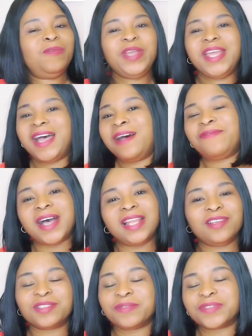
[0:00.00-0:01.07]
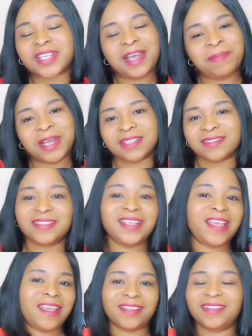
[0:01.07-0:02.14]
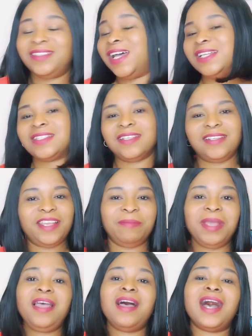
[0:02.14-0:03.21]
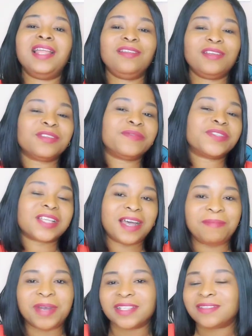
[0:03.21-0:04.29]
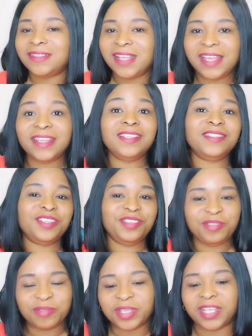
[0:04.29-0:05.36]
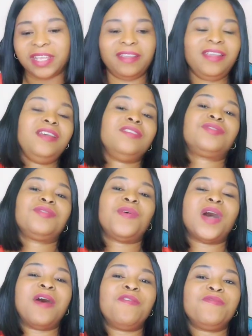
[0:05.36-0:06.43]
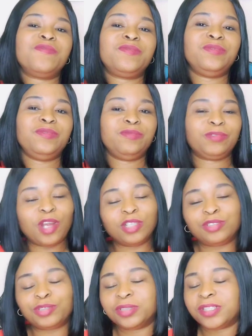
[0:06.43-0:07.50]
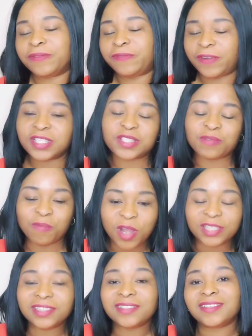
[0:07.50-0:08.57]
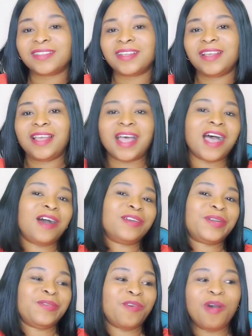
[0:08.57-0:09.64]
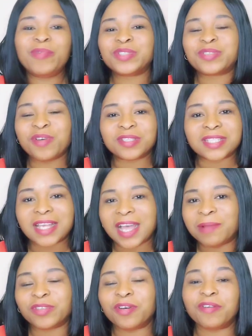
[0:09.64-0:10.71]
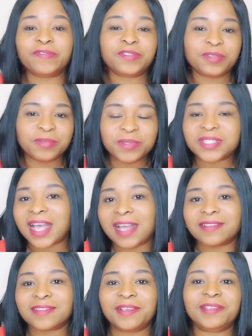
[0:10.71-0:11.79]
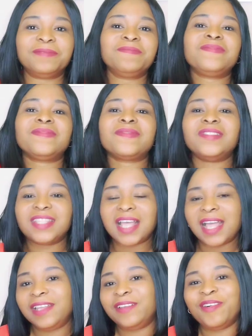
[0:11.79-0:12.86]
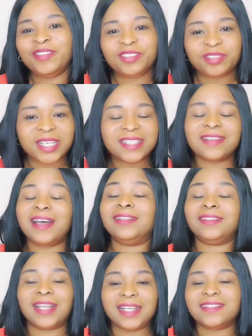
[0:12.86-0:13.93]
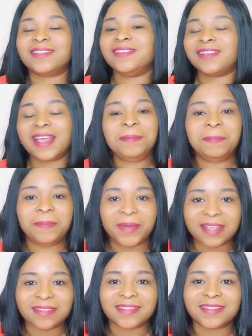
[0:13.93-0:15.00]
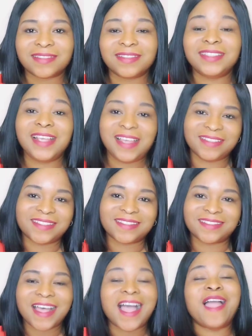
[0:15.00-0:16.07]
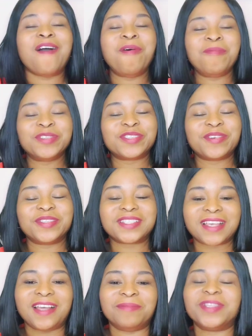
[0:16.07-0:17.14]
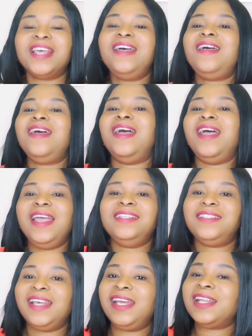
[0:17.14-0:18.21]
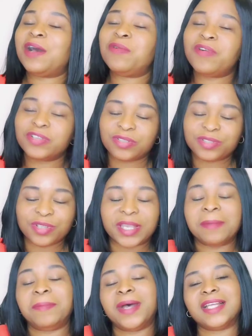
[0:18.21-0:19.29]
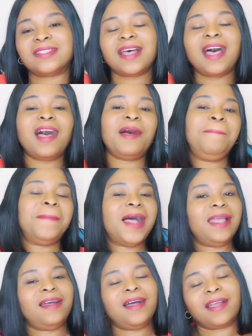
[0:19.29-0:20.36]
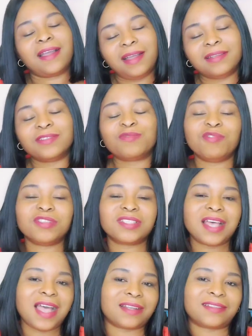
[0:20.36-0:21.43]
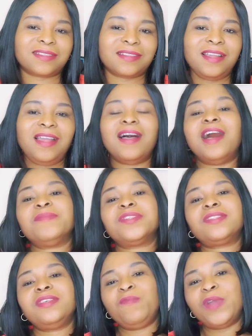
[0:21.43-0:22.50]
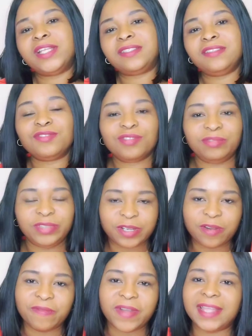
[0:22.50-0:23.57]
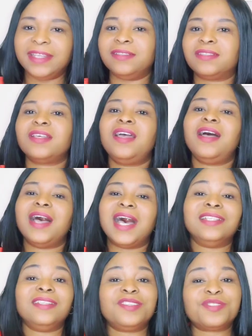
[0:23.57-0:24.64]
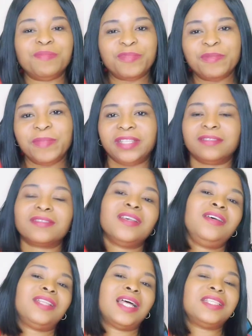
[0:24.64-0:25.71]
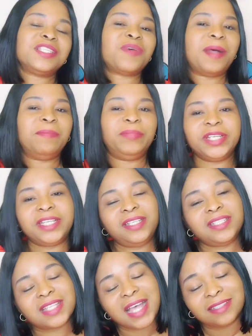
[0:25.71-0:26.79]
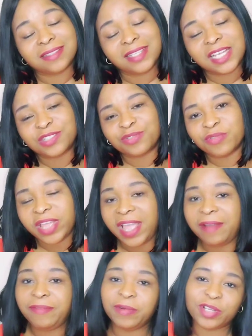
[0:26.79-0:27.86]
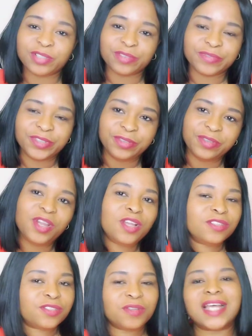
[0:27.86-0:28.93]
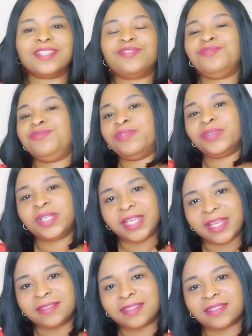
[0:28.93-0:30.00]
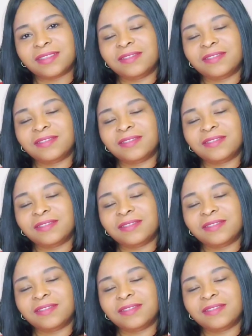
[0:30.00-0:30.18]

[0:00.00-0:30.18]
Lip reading: we have a lot of scammers here. That's the name. A lot of scammers here in the UK. So I'll run through the first one. I almost got scammed of £2,999. Yes, I almost got scammed. And then I'll also talk about how my account was hacked. I'm still waiting to recover it at this moment. That is why I'm bringing it out here to every one of you, so that you don't get